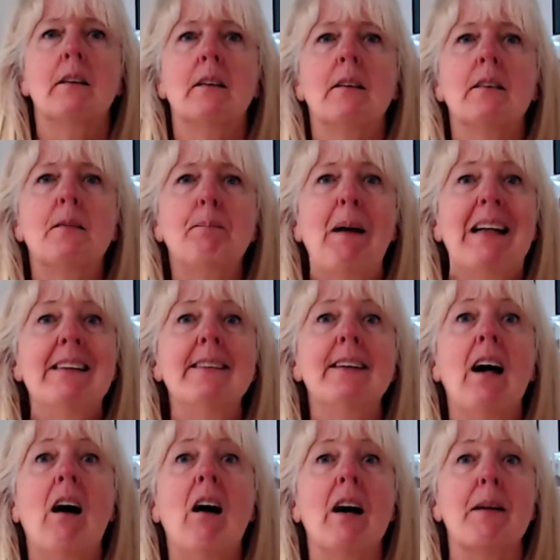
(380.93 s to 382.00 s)
spent
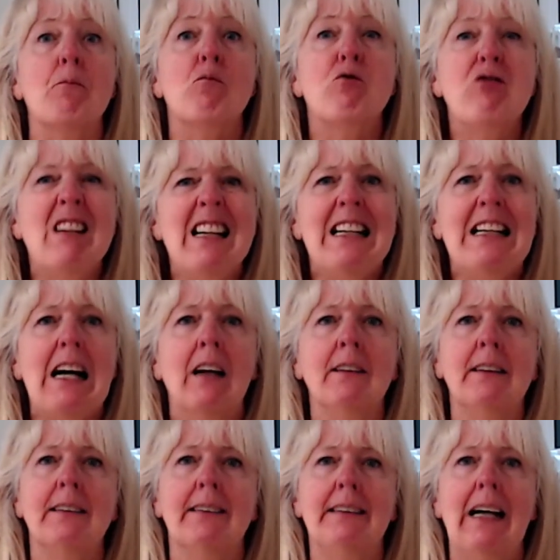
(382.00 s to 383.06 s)
time really
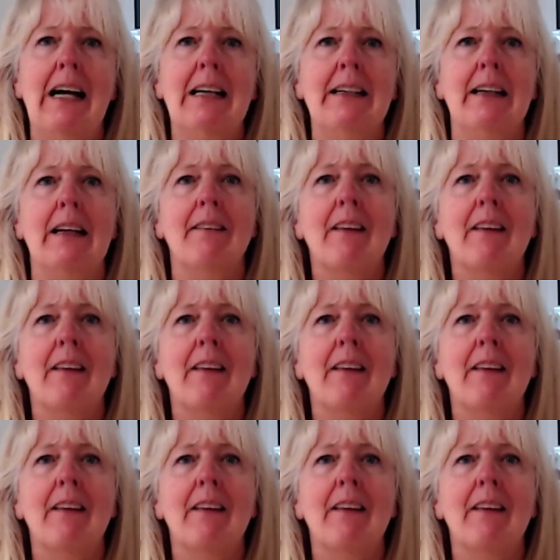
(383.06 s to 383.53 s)
understanding